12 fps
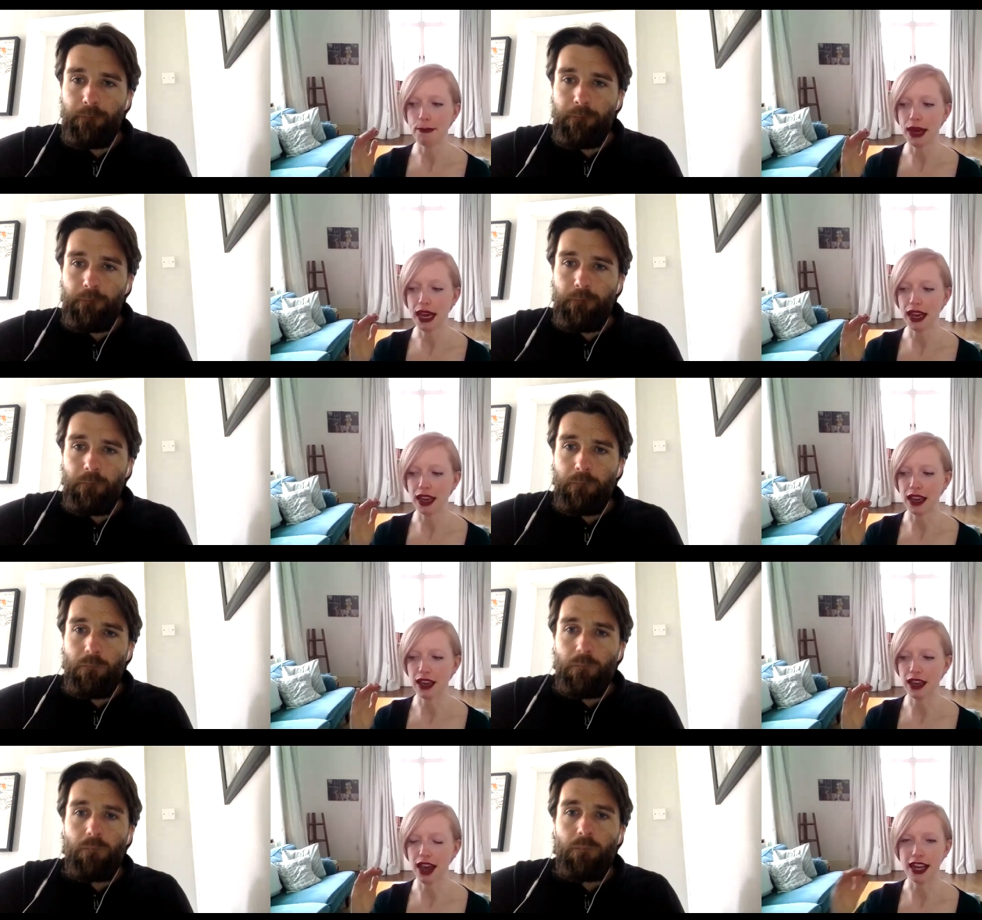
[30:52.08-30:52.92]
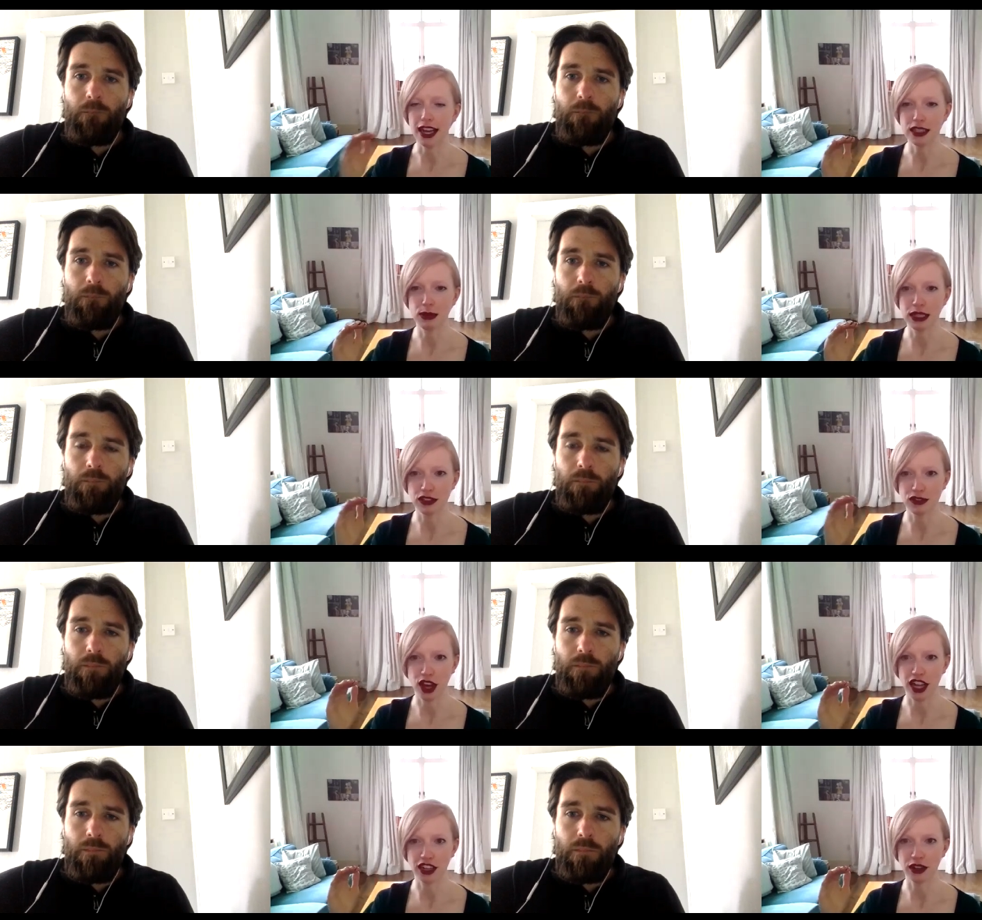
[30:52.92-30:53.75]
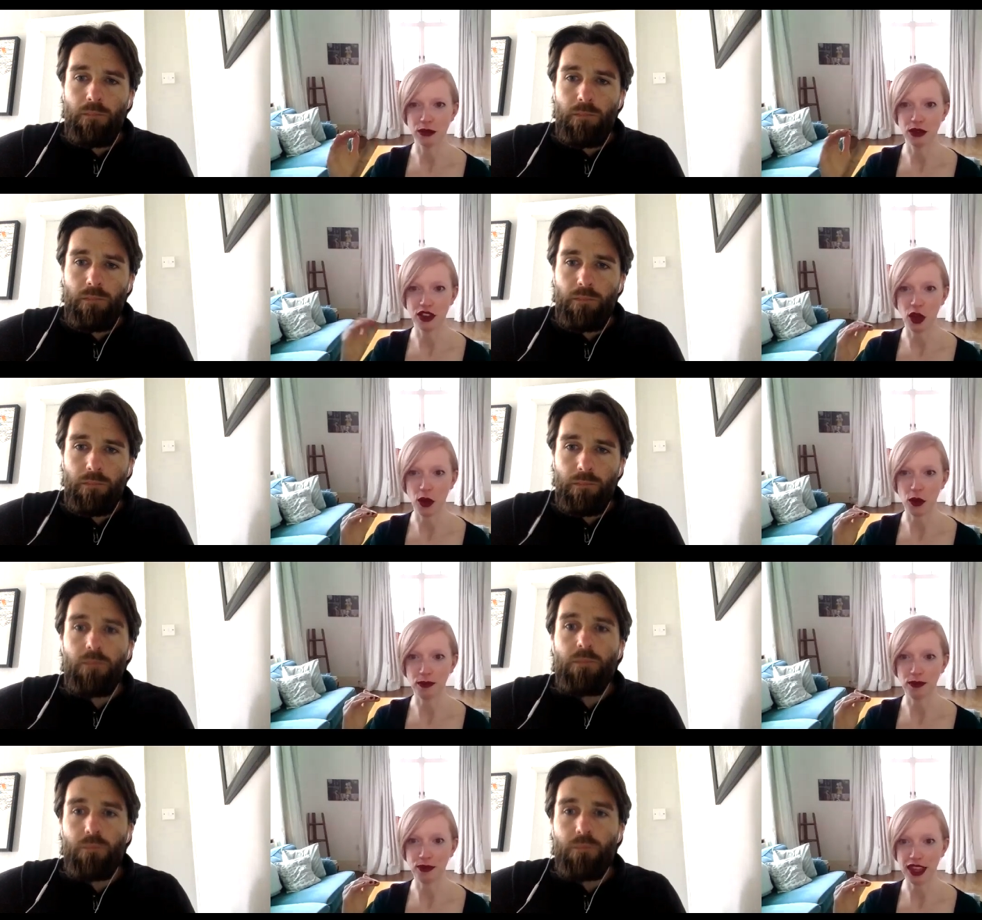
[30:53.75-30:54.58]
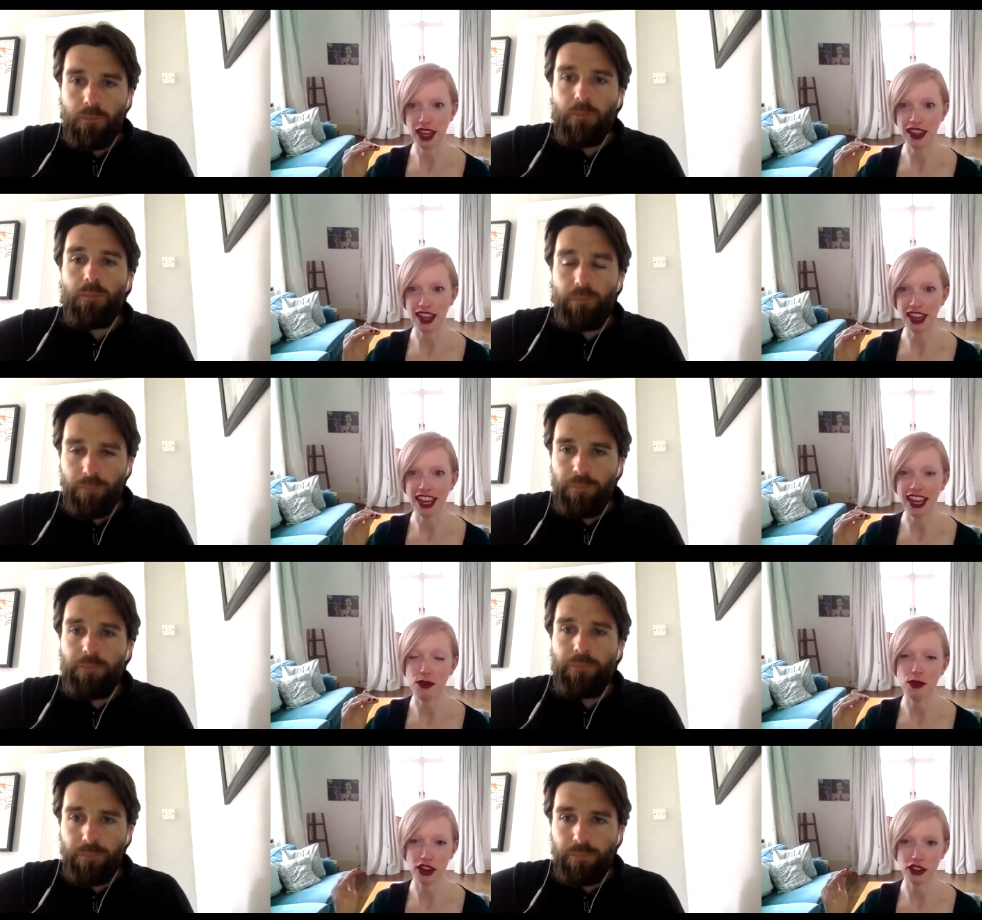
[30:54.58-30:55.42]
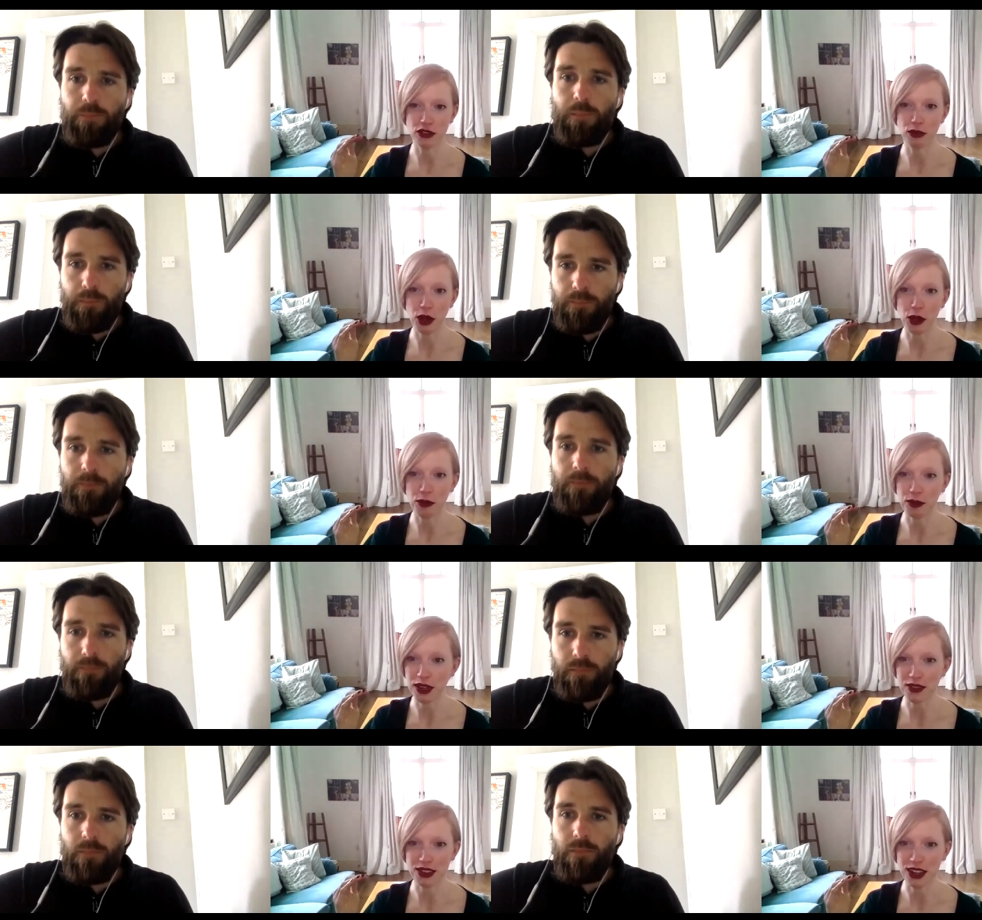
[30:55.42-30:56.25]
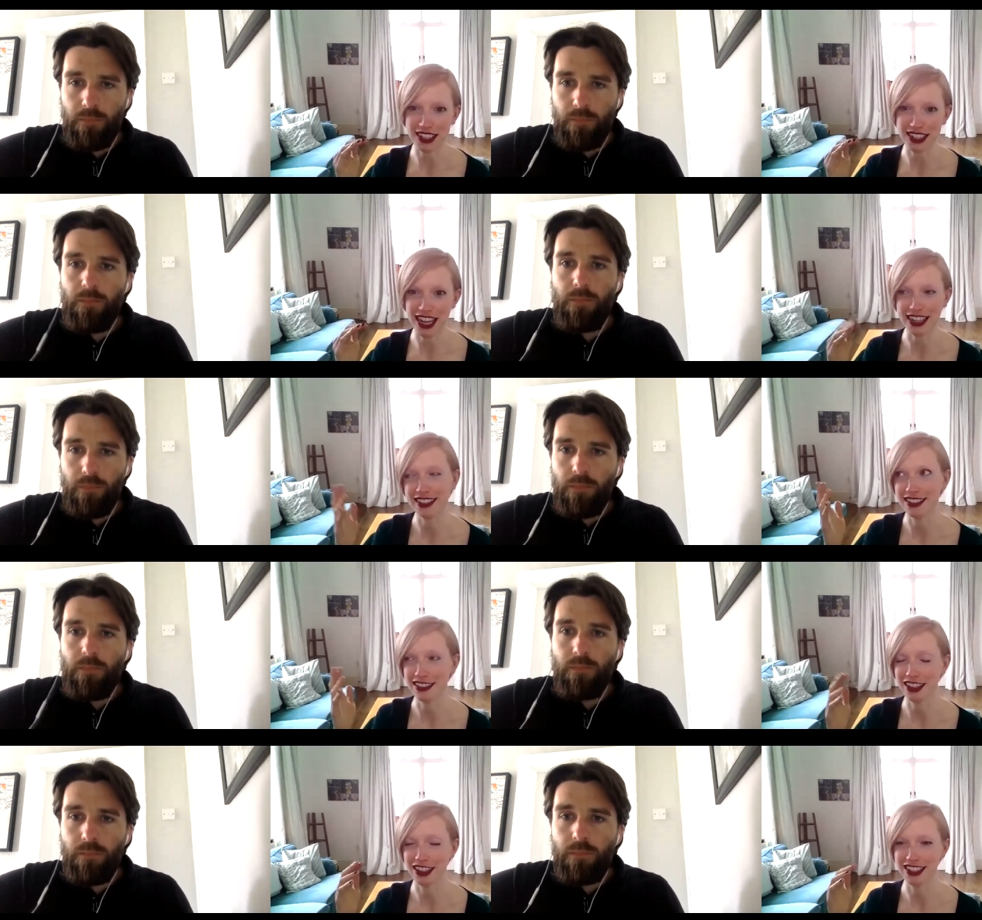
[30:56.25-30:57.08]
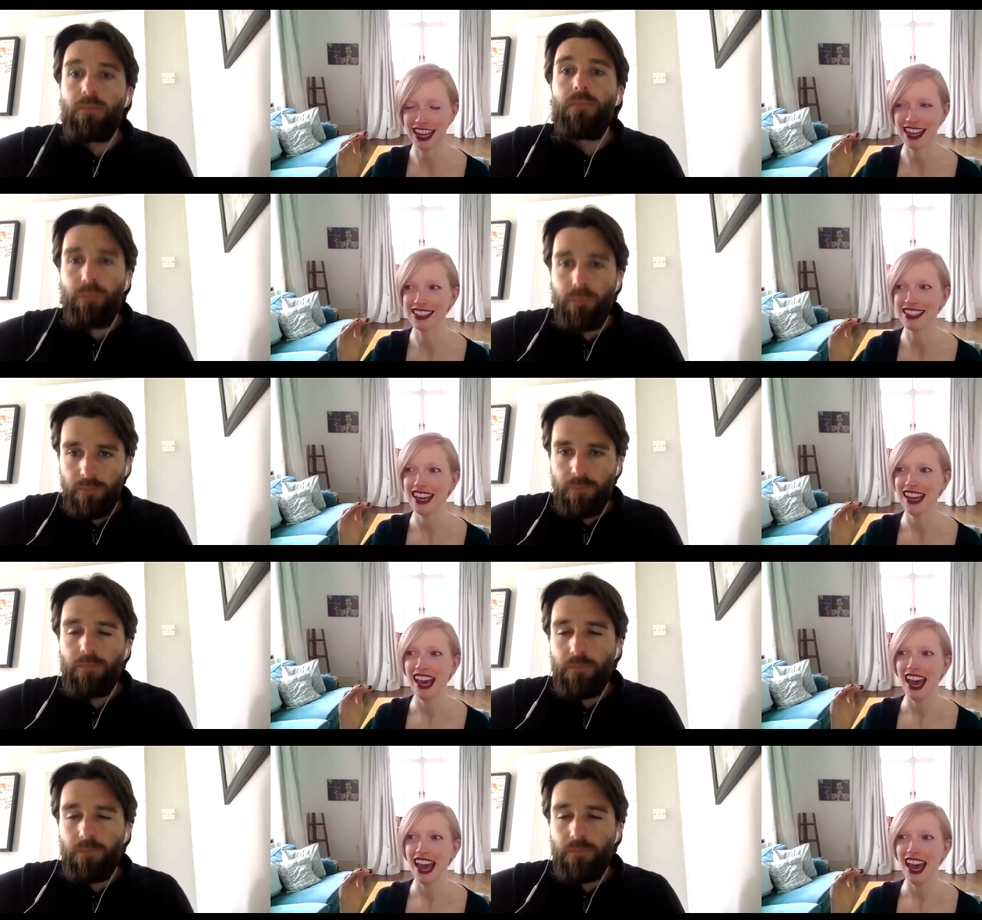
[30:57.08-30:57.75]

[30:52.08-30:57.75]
Speaker 1: my husband's father was home. He, he worked from home. He was an architect, is an architect.